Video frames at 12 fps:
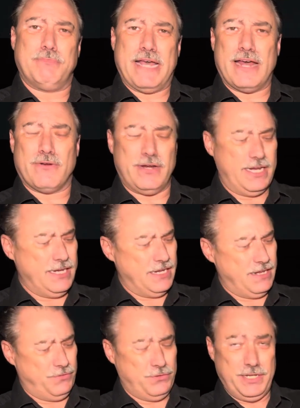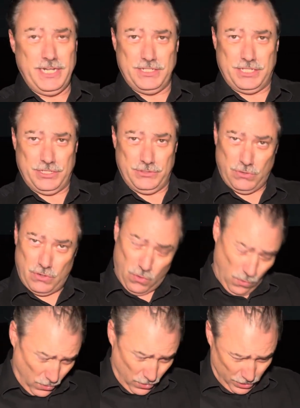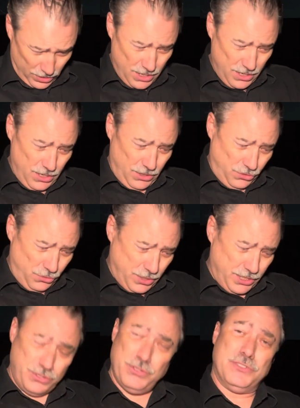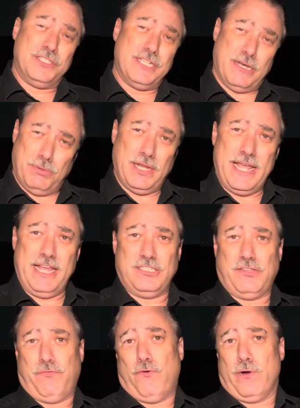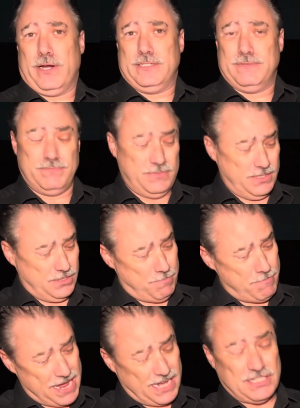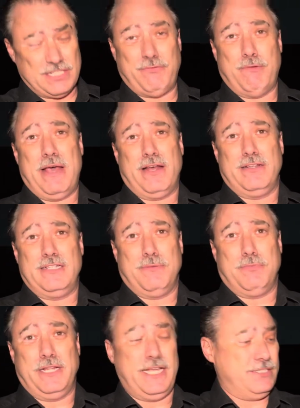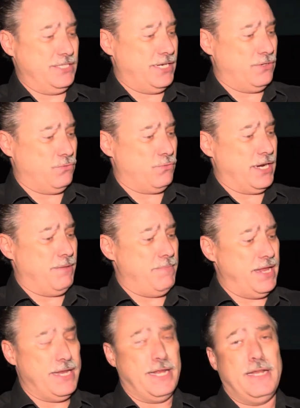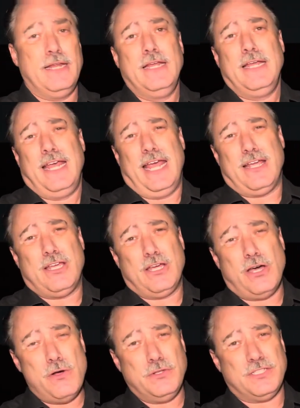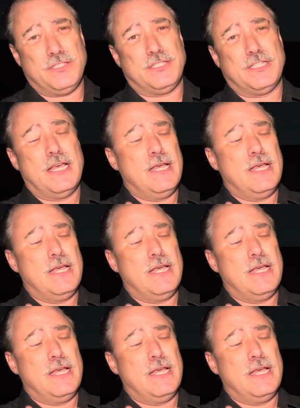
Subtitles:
battery if you need to, or you can use AA's for it. It's a massive amount of AA's, and I don't recommend it. And Coast's